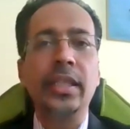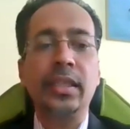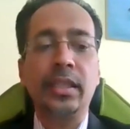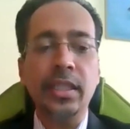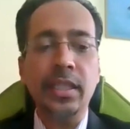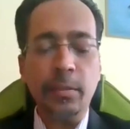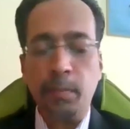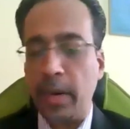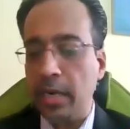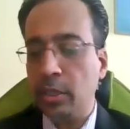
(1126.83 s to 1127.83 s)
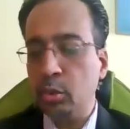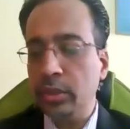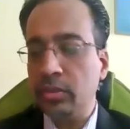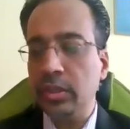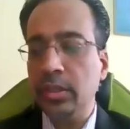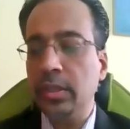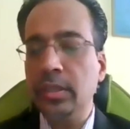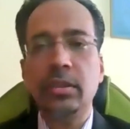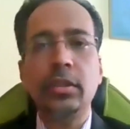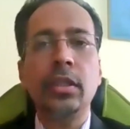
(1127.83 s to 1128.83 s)
The third part to this
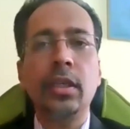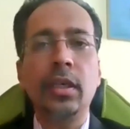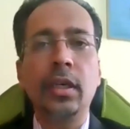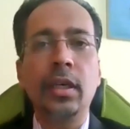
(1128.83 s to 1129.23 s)
is